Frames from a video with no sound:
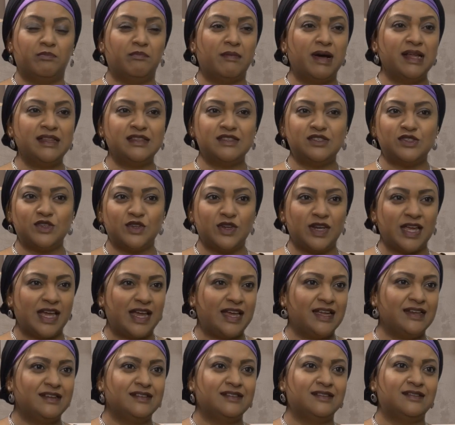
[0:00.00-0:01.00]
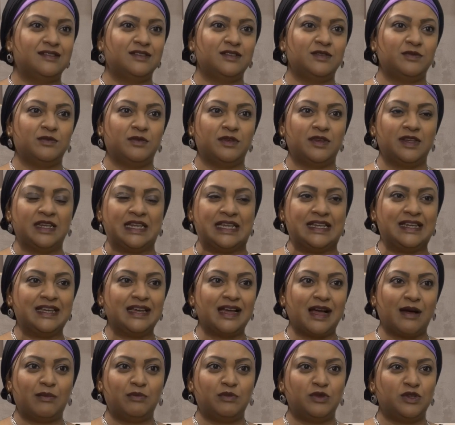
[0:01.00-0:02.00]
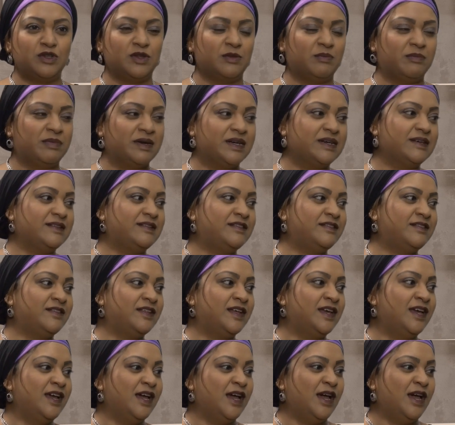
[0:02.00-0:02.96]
months on end leading up to the birth.